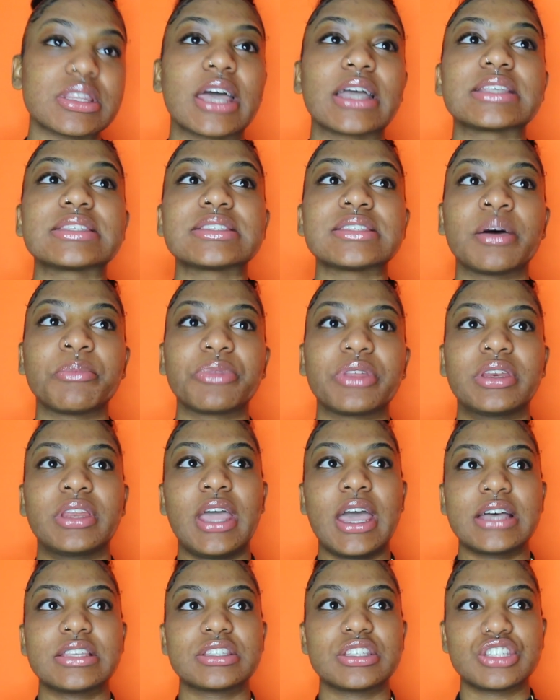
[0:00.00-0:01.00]
like, something
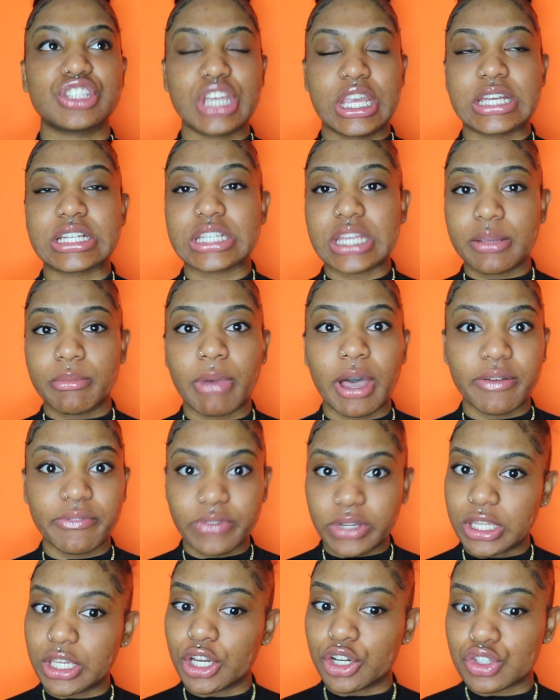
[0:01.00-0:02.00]
has to change in my
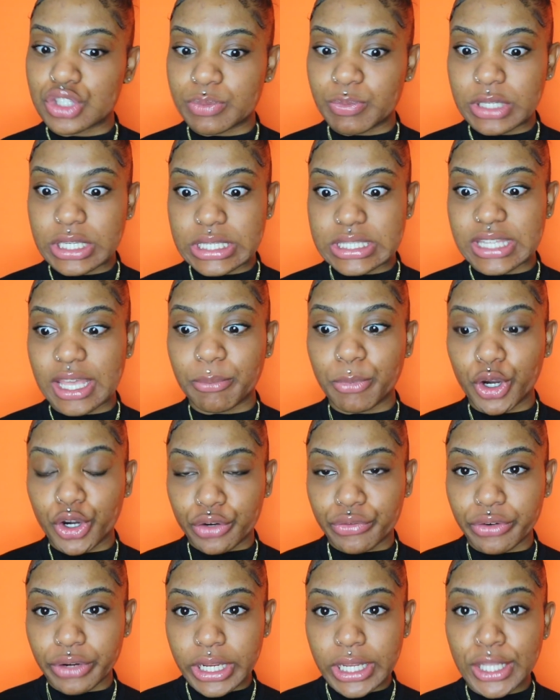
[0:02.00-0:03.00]
videos because I'm
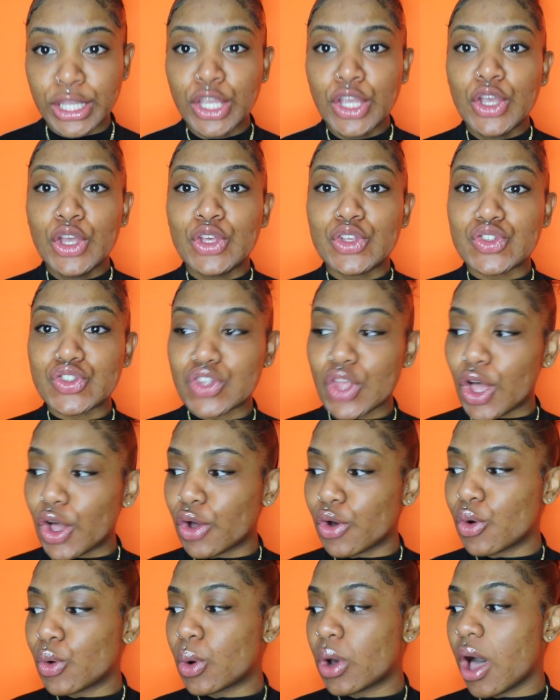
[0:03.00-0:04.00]
over it.
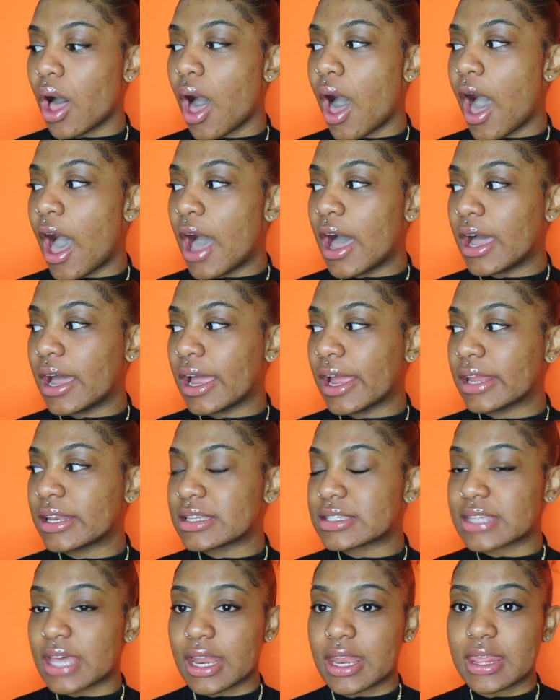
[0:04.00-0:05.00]
So I
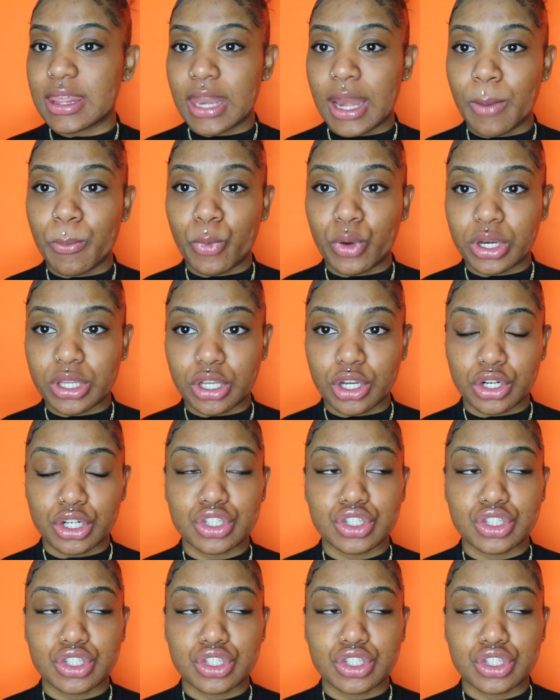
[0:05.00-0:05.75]
decided that I'm gonna